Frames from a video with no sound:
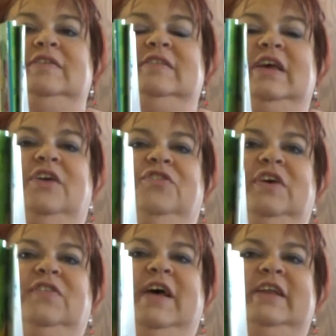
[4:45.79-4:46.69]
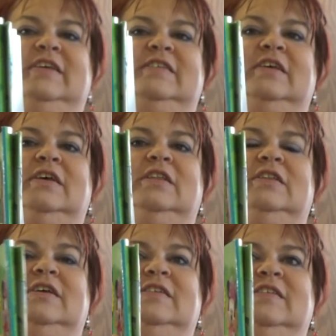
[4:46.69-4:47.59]
See how thick that is?
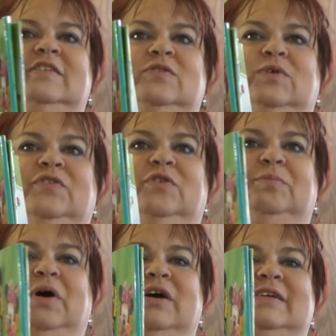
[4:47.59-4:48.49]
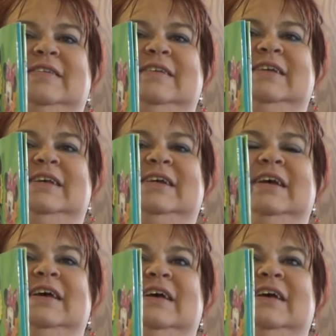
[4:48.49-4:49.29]
This is the one from Party City.